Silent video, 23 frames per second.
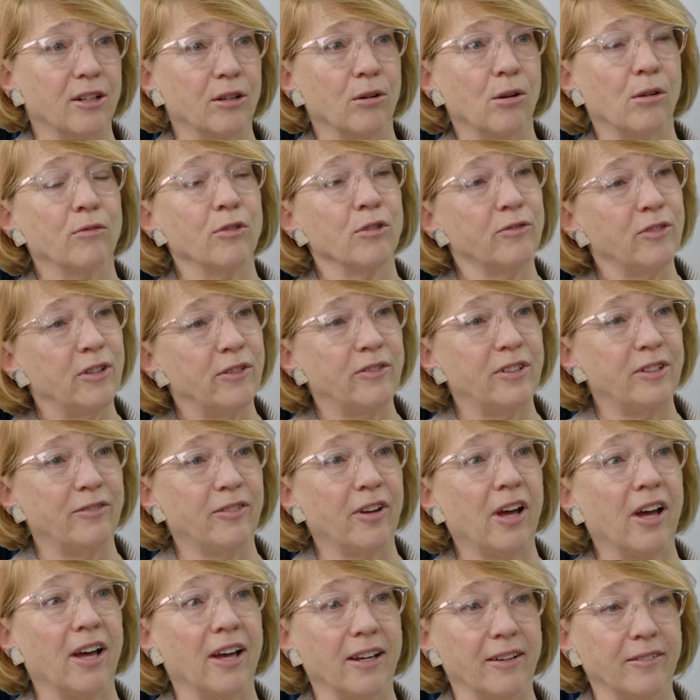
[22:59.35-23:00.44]
that are over
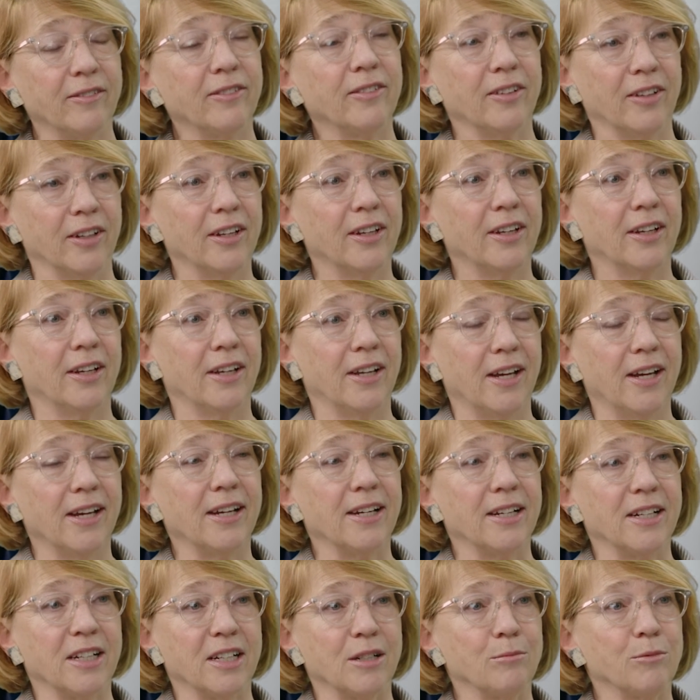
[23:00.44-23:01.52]
55. Mm-hmm.
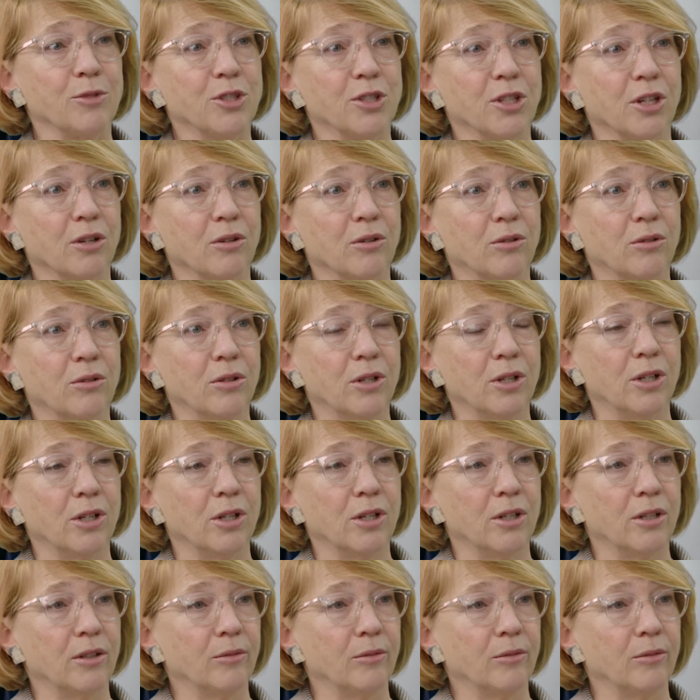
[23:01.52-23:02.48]
Um, so